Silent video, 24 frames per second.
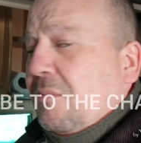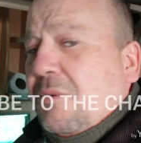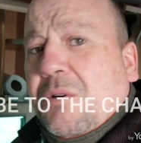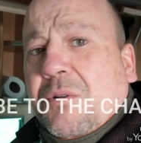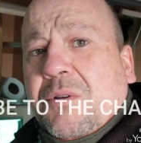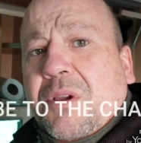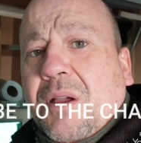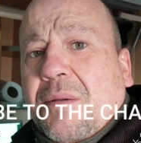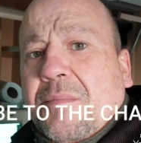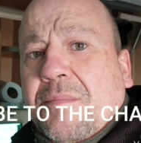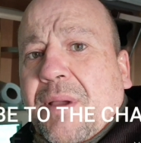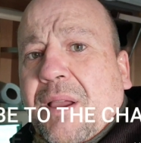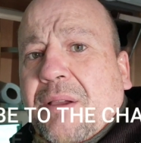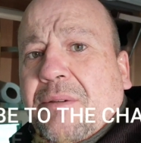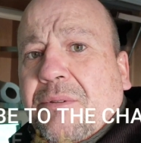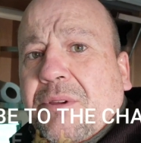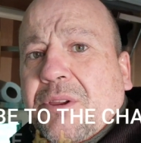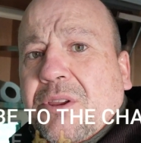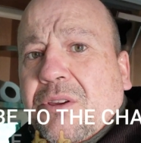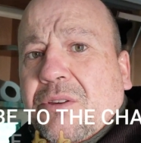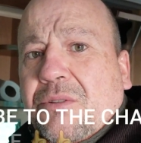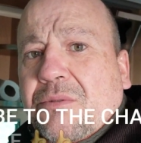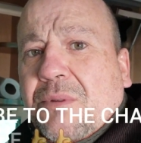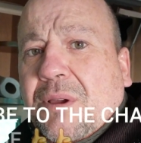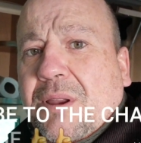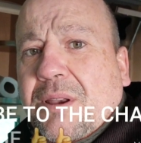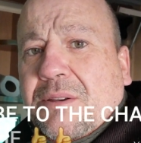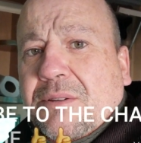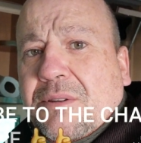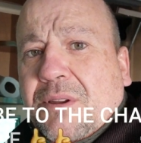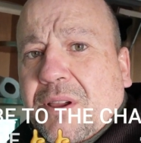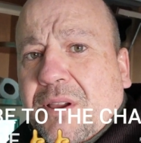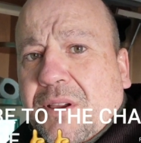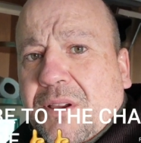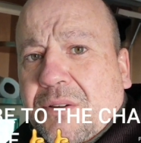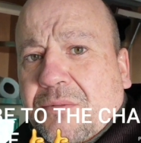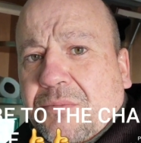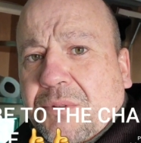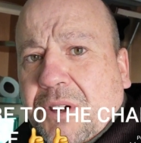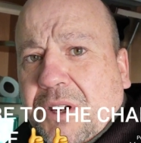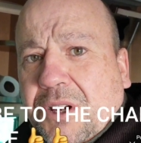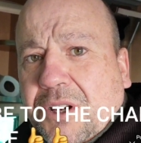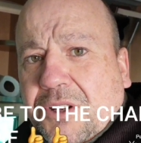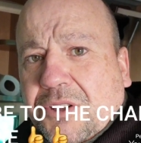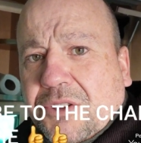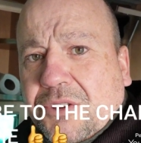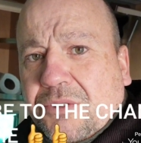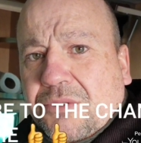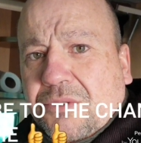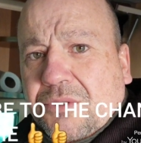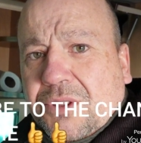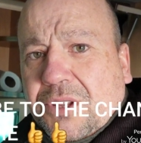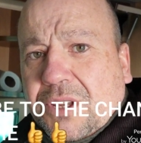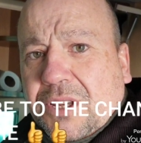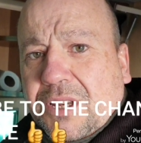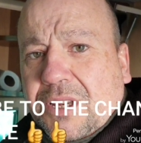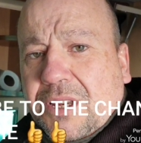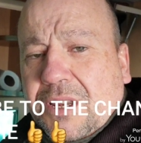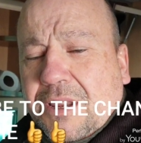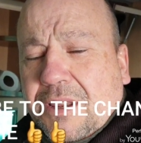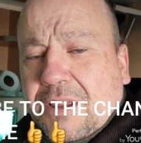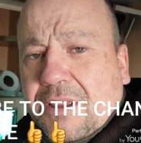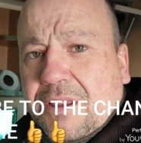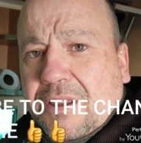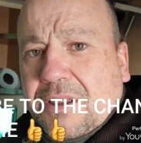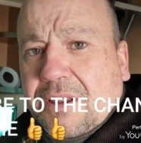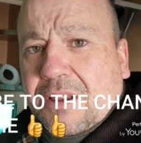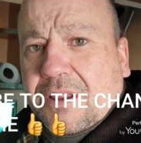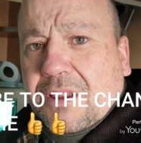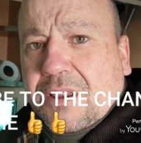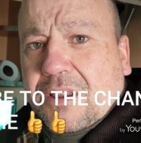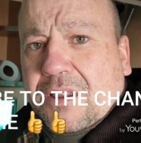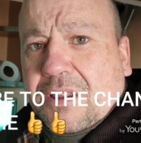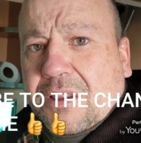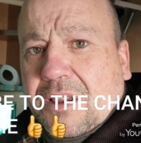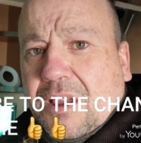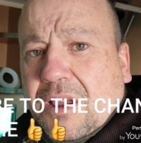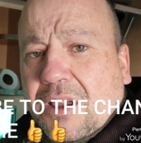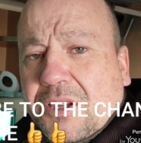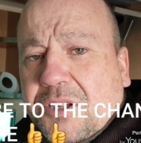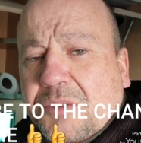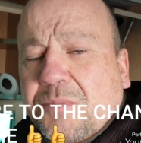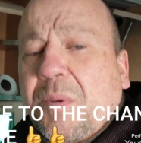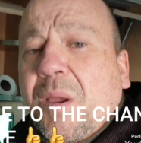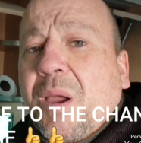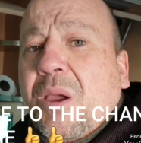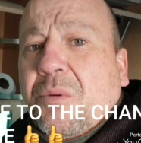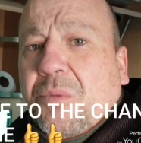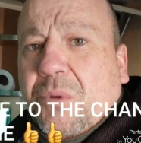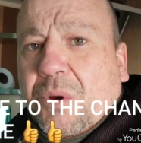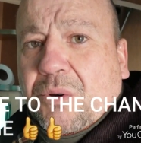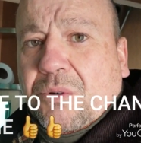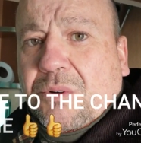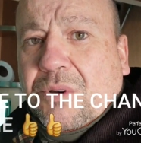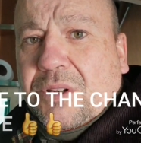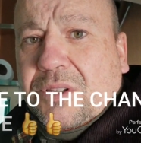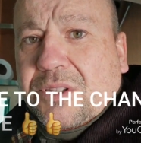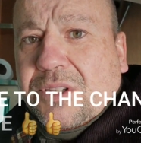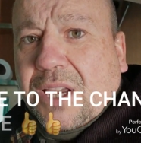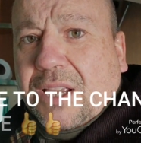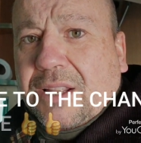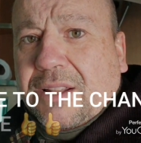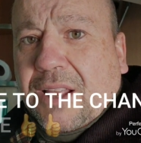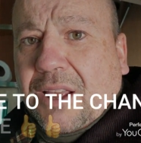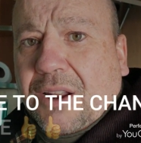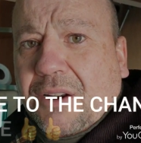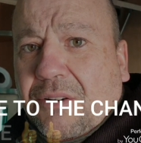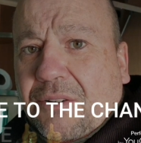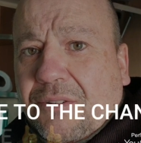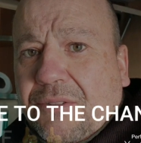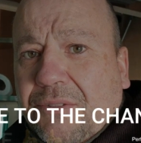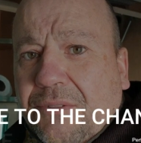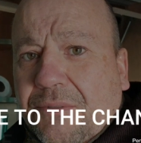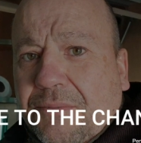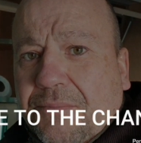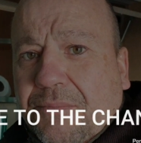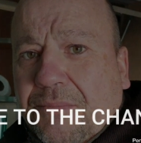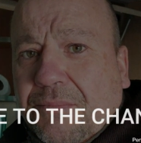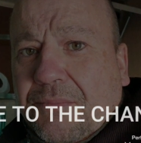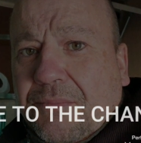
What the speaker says: we'll come back with you when we're going to do the spare wheel and take that off.